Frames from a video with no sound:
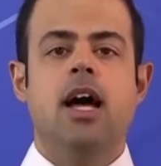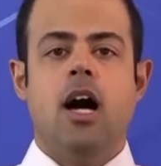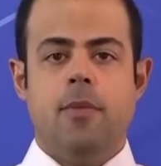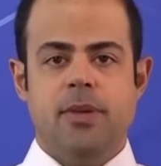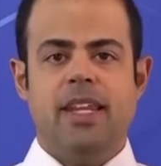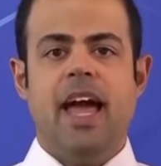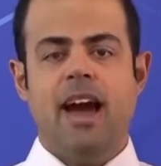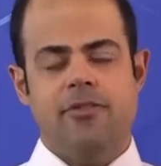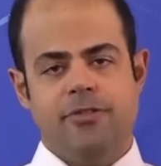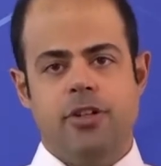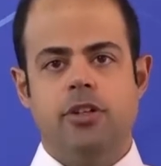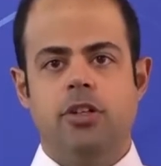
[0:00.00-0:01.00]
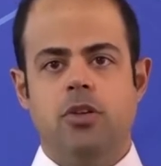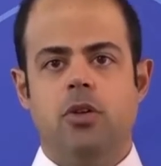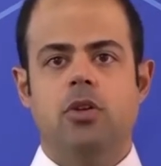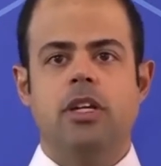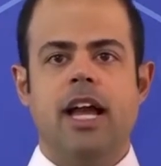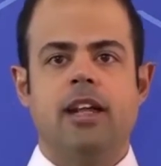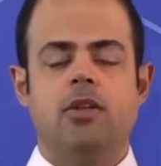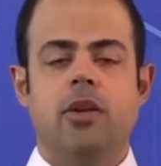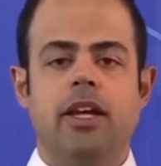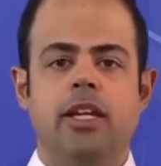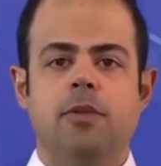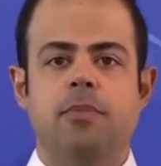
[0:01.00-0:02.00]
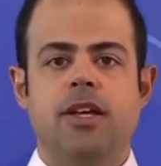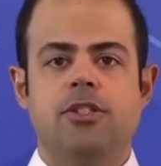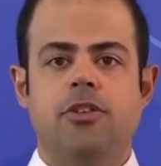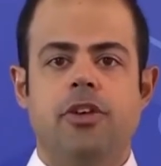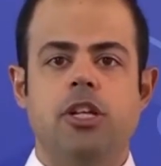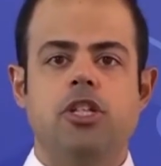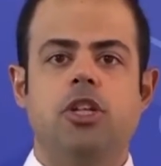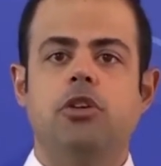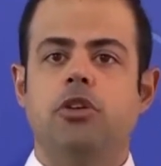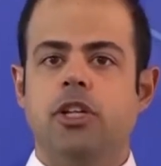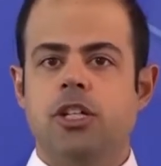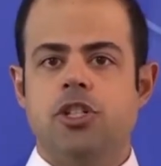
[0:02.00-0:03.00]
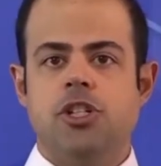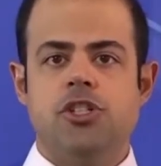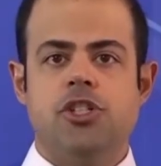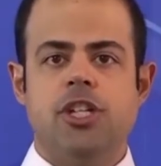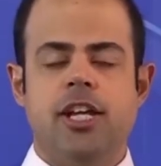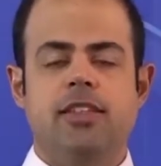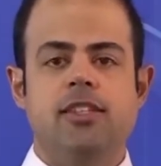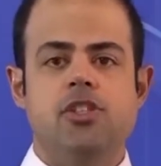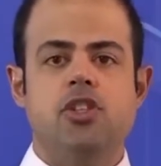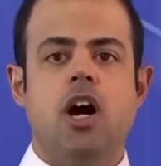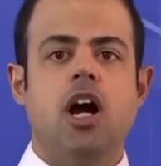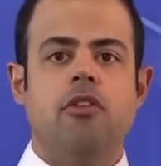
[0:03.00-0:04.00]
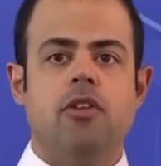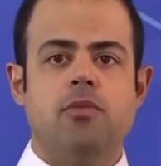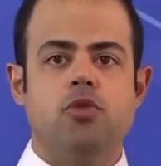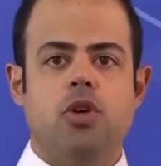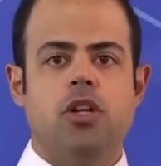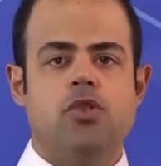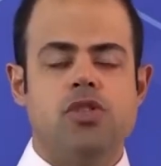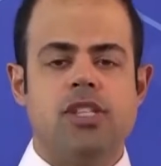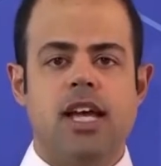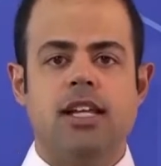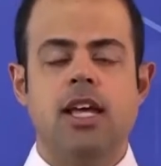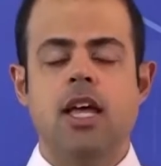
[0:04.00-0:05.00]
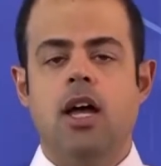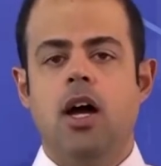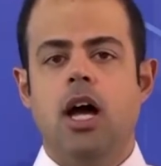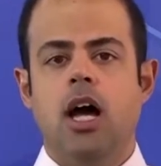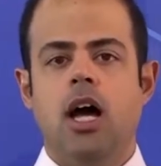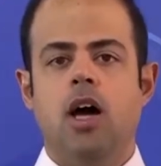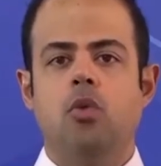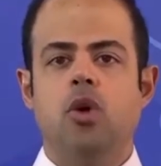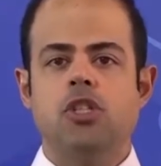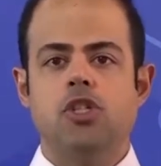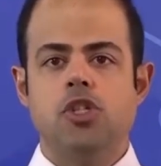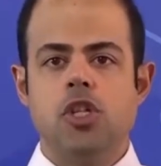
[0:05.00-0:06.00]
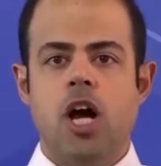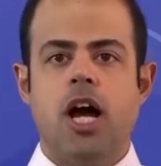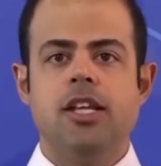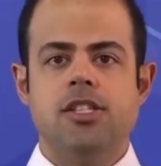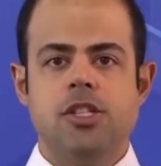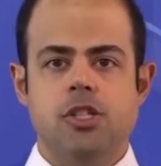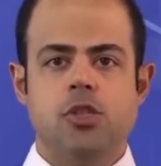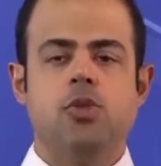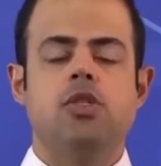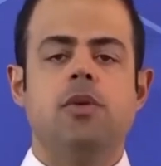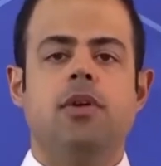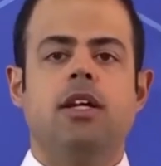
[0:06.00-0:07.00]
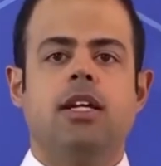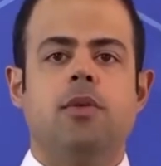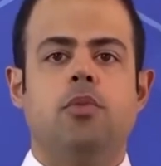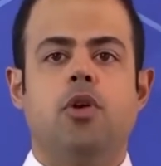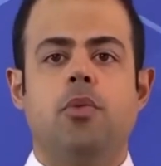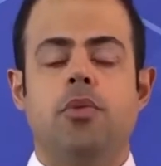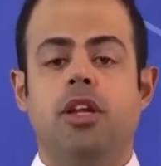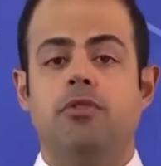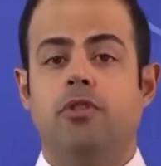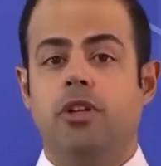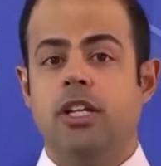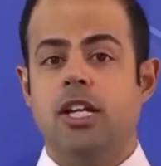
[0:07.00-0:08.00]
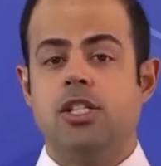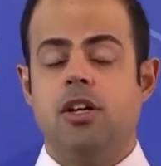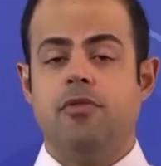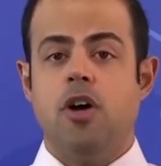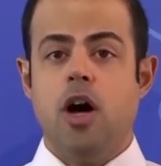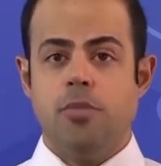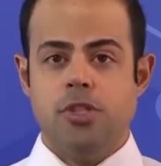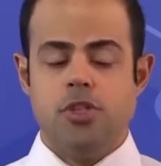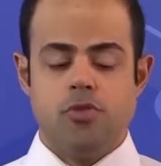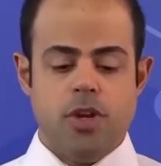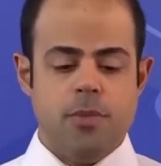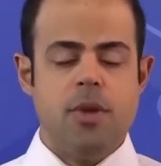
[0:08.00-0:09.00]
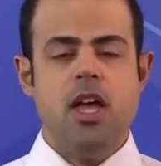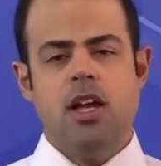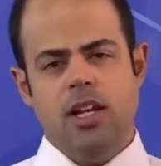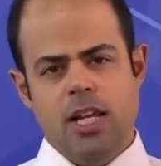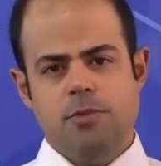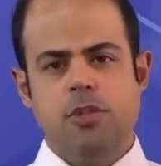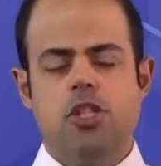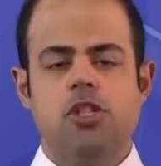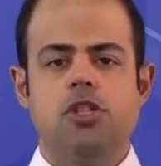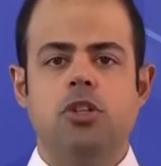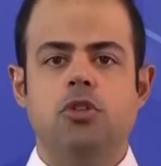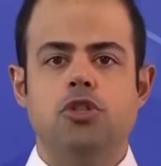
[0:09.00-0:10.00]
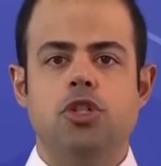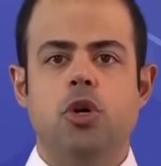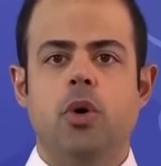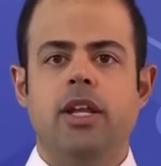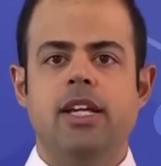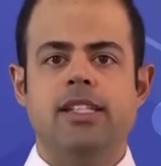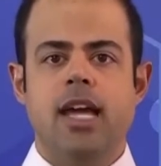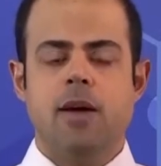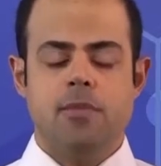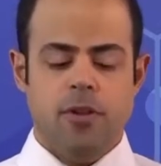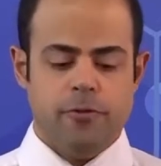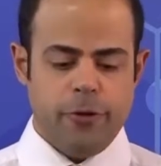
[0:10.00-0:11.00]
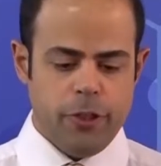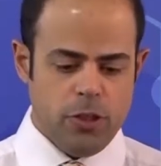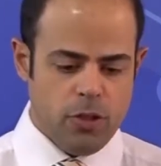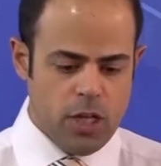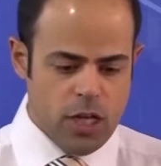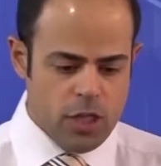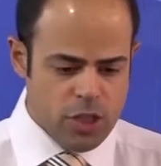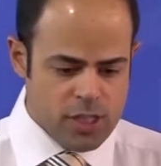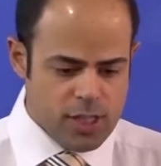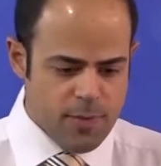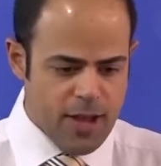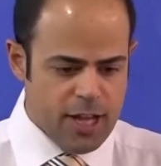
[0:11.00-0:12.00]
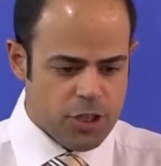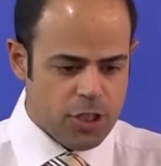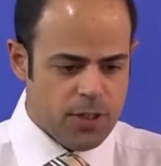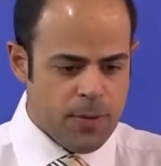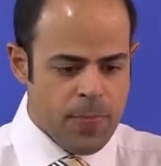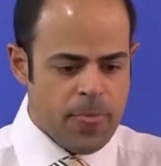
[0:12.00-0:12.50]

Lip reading: After calculating beta ratio, you can just check this diagram to understand what size is suitable and appropriate for case of upstream. Let me just show an example for you. Just imagine